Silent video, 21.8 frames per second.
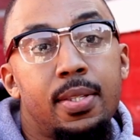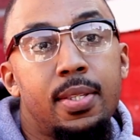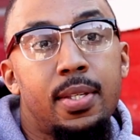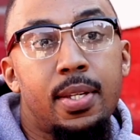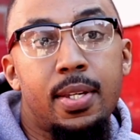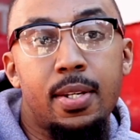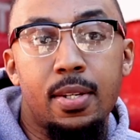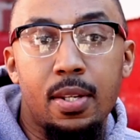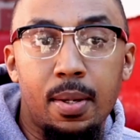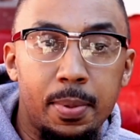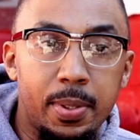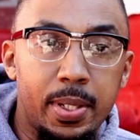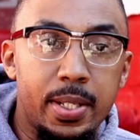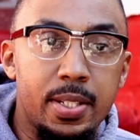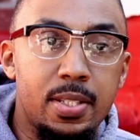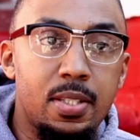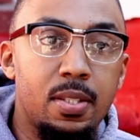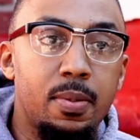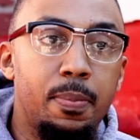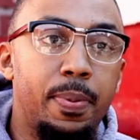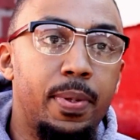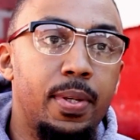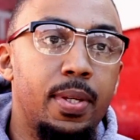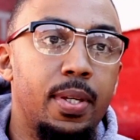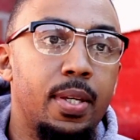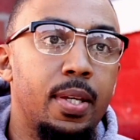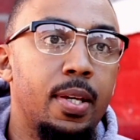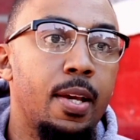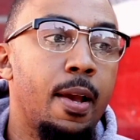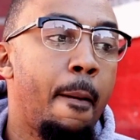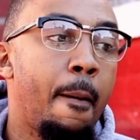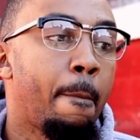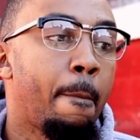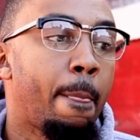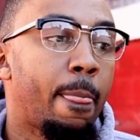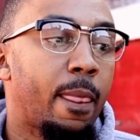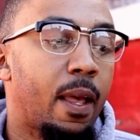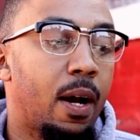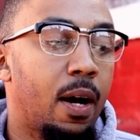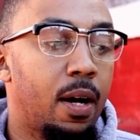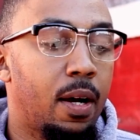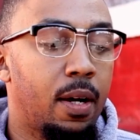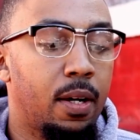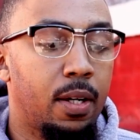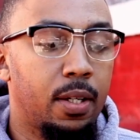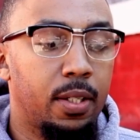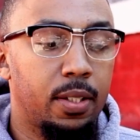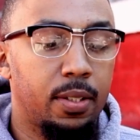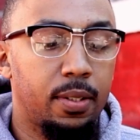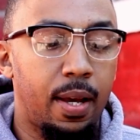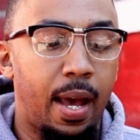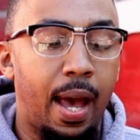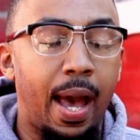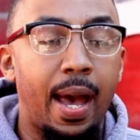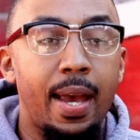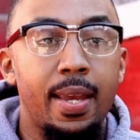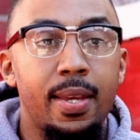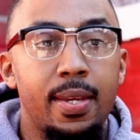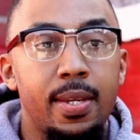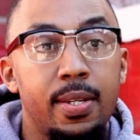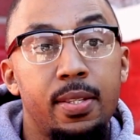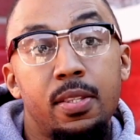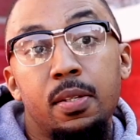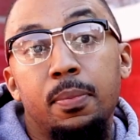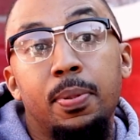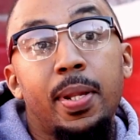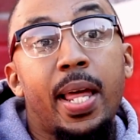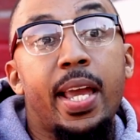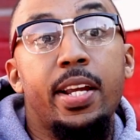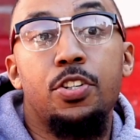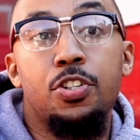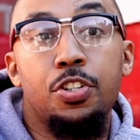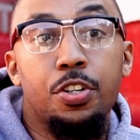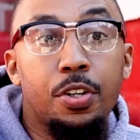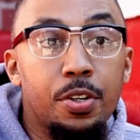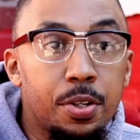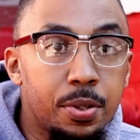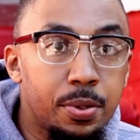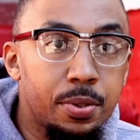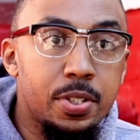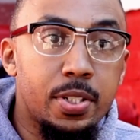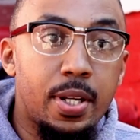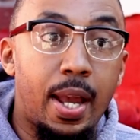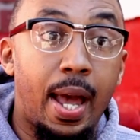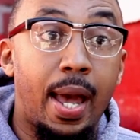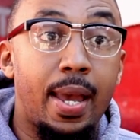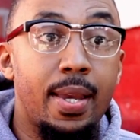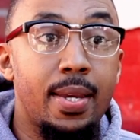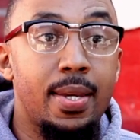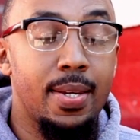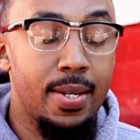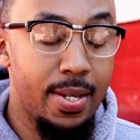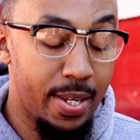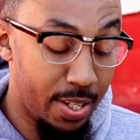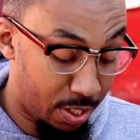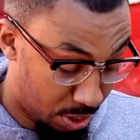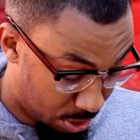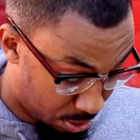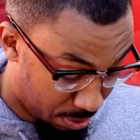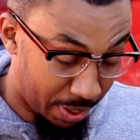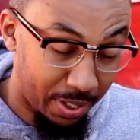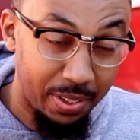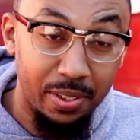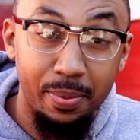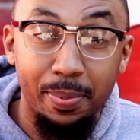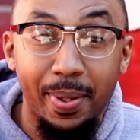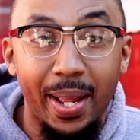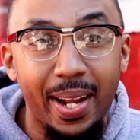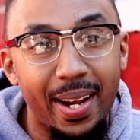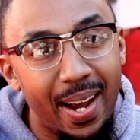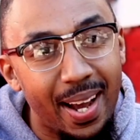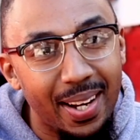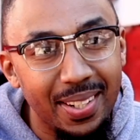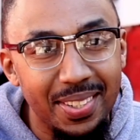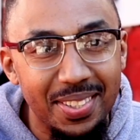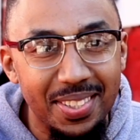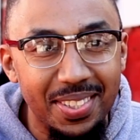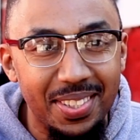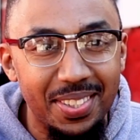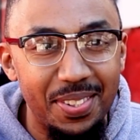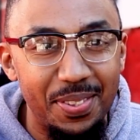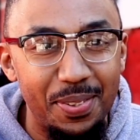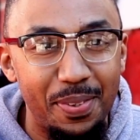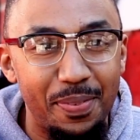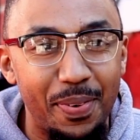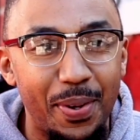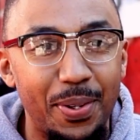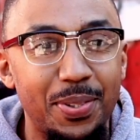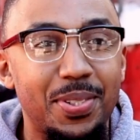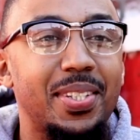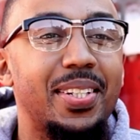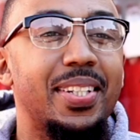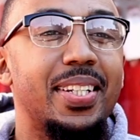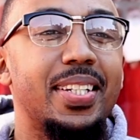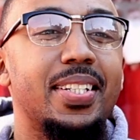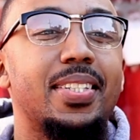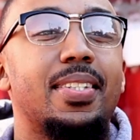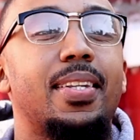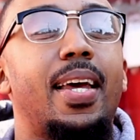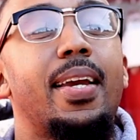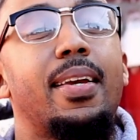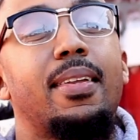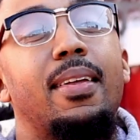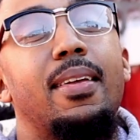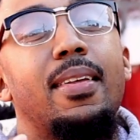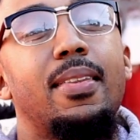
the NAACP, i.e. the Black church, i.e. historically Black colleges and universities. Like,